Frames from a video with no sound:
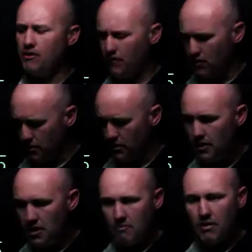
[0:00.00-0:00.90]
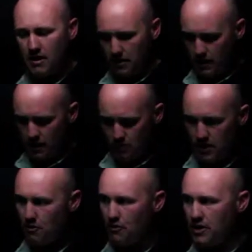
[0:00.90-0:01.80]
fine. But another way
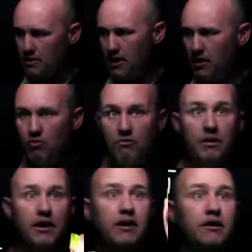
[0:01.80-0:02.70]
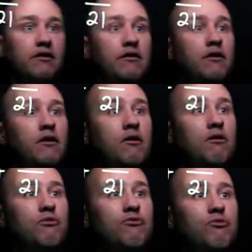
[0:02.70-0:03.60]
to think about it would be
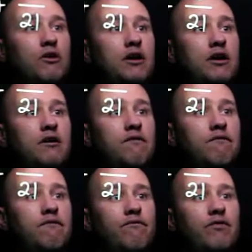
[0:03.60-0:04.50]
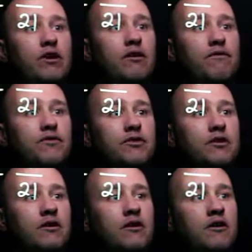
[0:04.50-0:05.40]
3/5
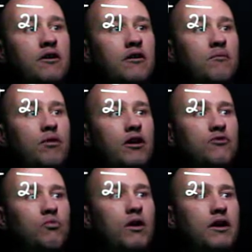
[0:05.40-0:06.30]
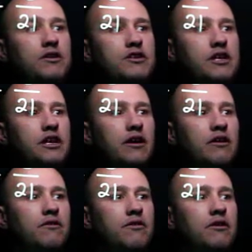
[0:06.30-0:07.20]
plus
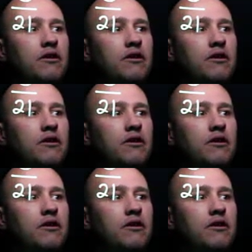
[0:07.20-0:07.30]
1/10.